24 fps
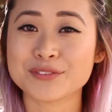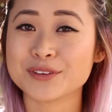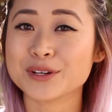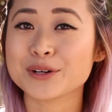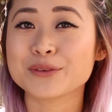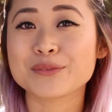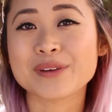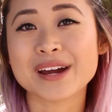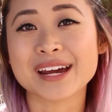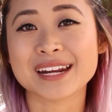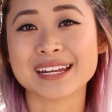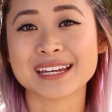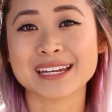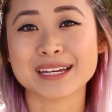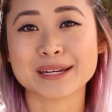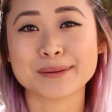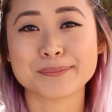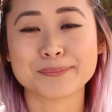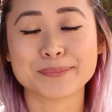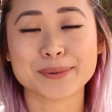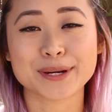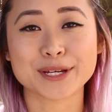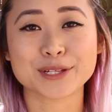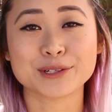feel
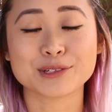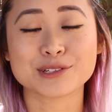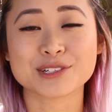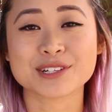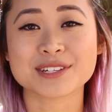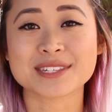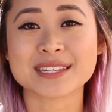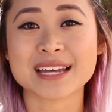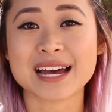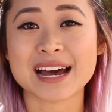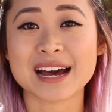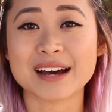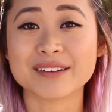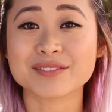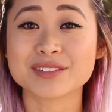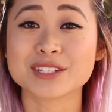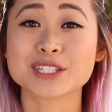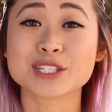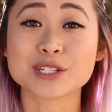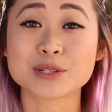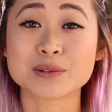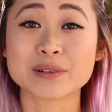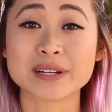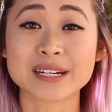ready, but you just have
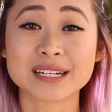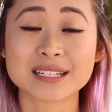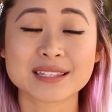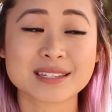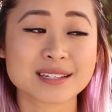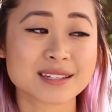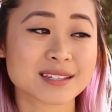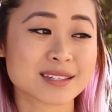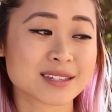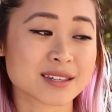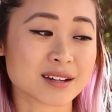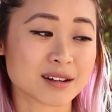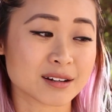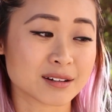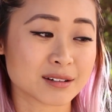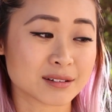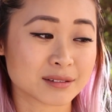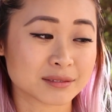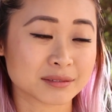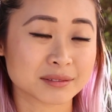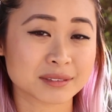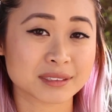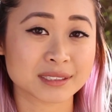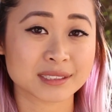to do it.
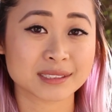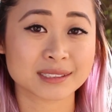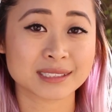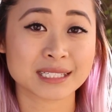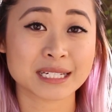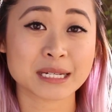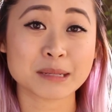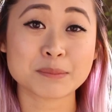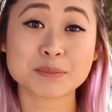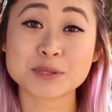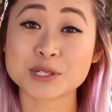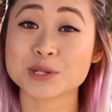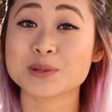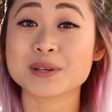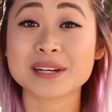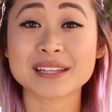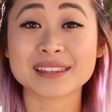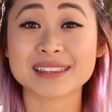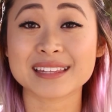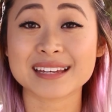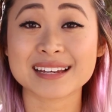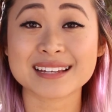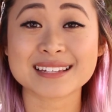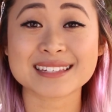So keep
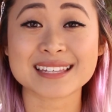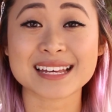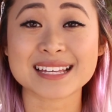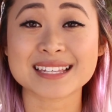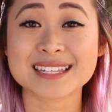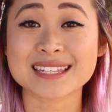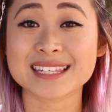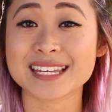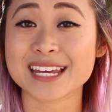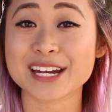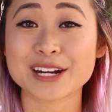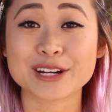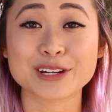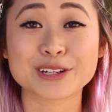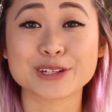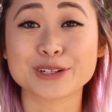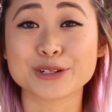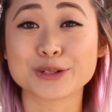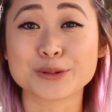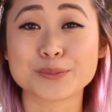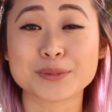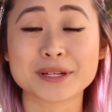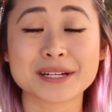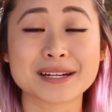doing things that scare
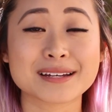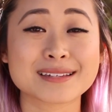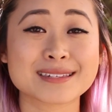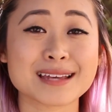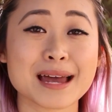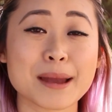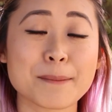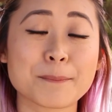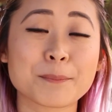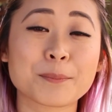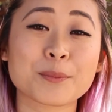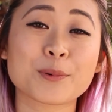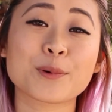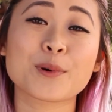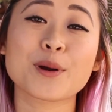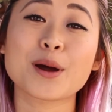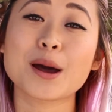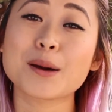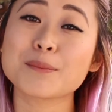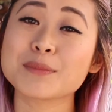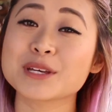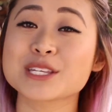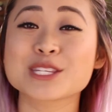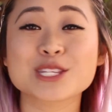you because I
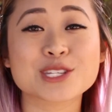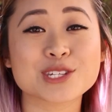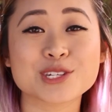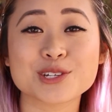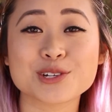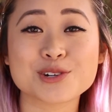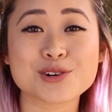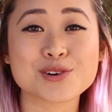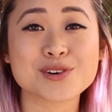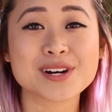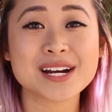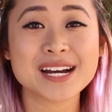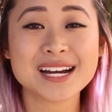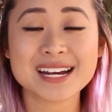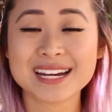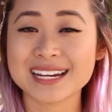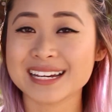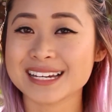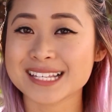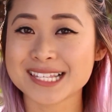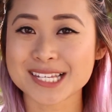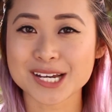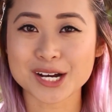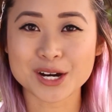promise you
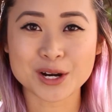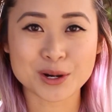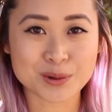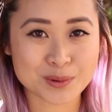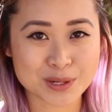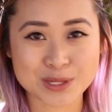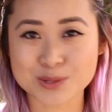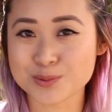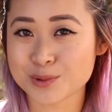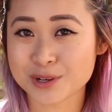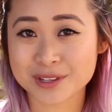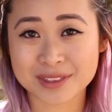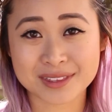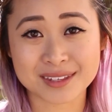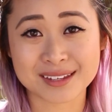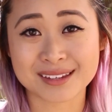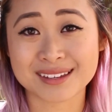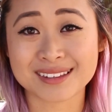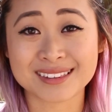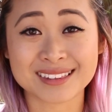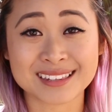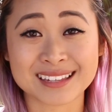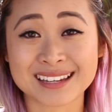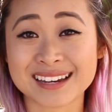it's always worth
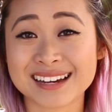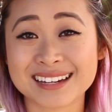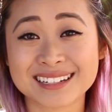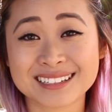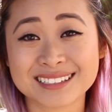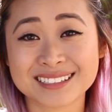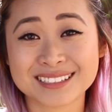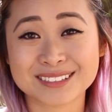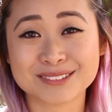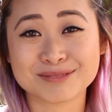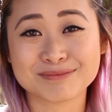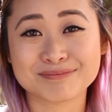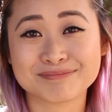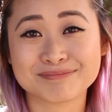it in the end.